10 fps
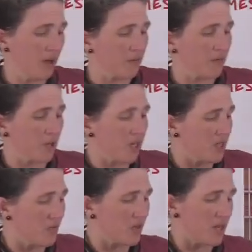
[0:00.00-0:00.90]

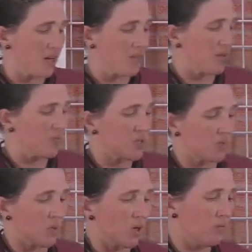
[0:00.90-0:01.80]
Friend, The Death of Miss
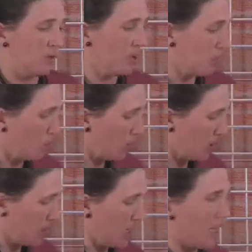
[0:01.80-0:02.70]
Marvel
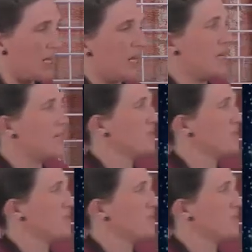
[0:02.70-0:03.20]
#1. It is the